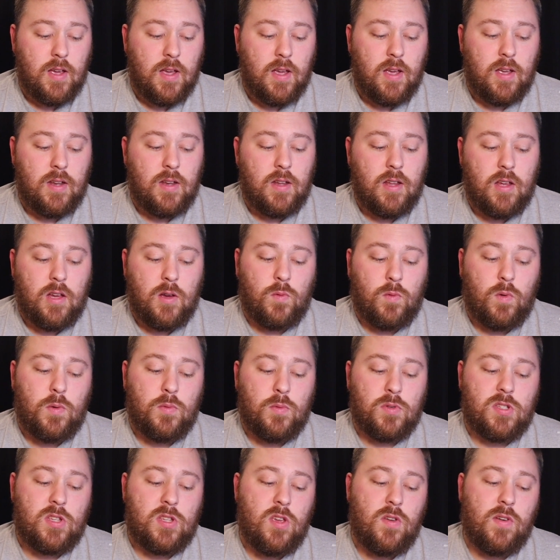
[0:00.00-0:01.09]
And uh, we
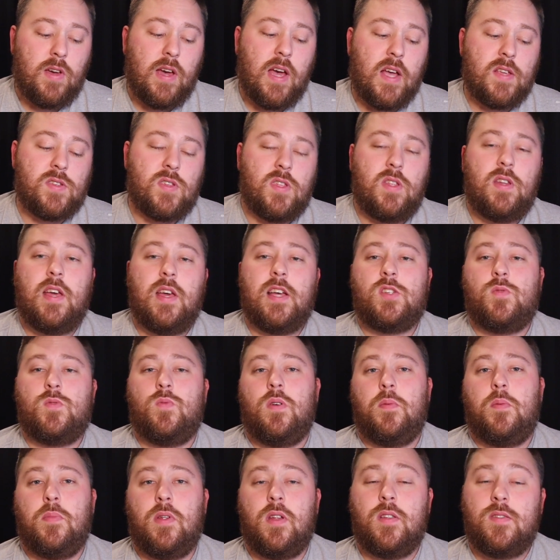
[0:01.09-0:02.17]
will see you guys in the next
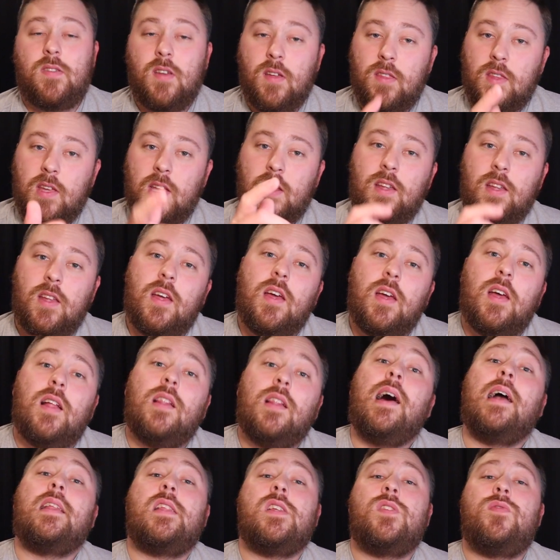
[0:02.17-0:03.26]
one. But until then,
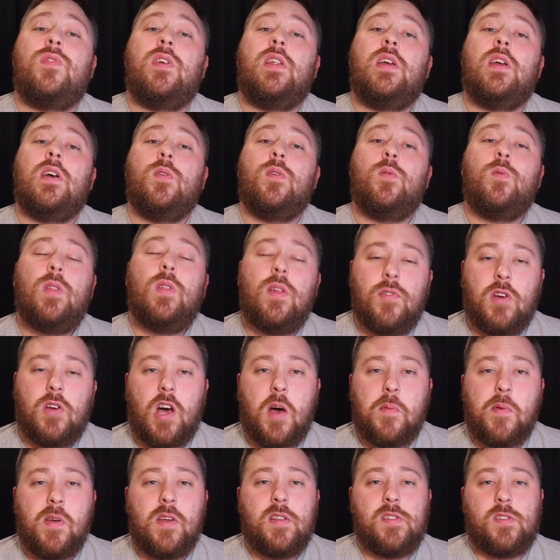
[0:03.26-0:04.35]
like this video, leave a
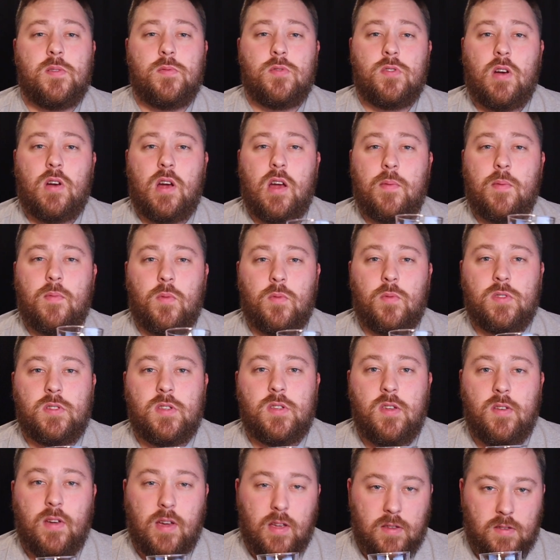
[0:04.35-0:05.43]
comment, and subscribe. And we'll
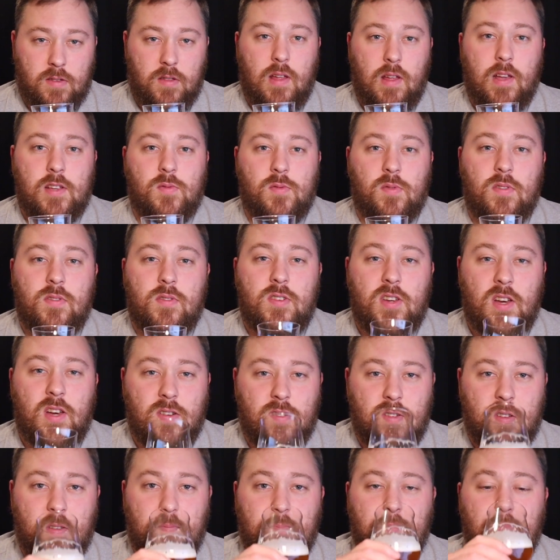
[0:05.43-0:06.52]
see you guys on the next one.
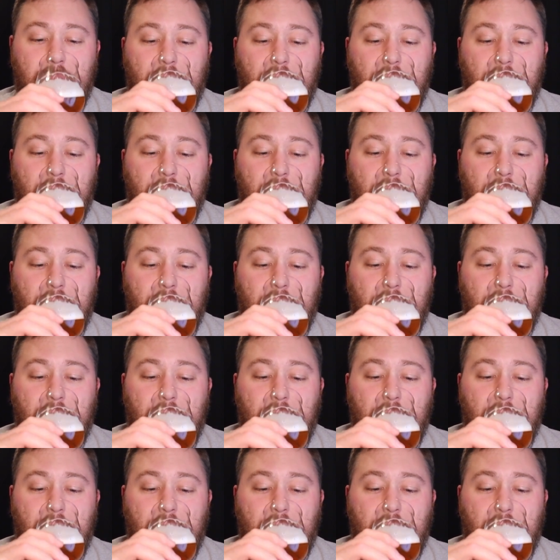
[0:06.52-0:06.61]
Cheers.